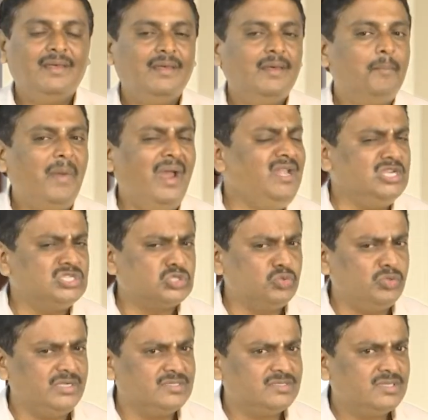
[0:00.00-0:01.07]
My dear
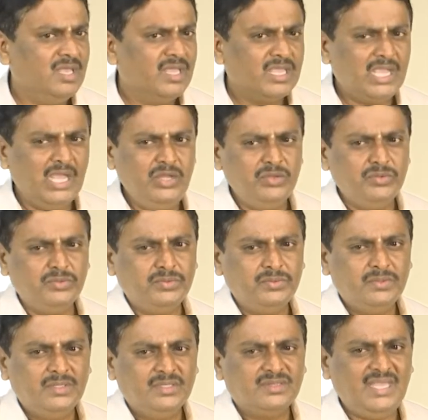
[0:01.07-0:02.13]
students, can you
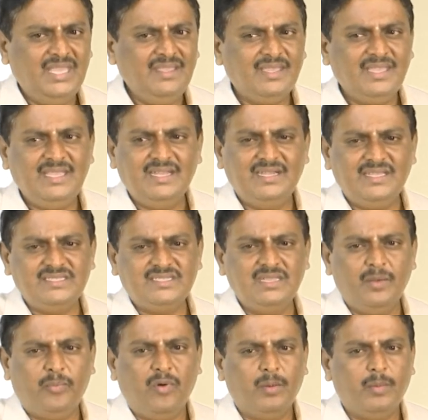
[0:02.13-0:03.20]
think it is in
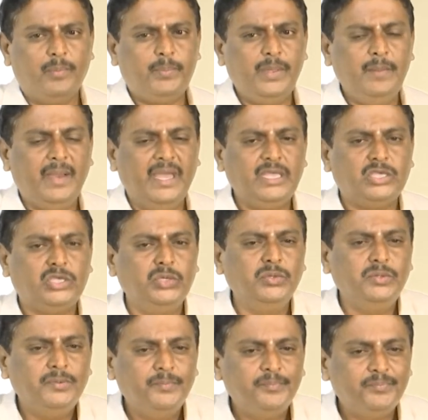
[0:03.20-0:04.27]
the form of p by q?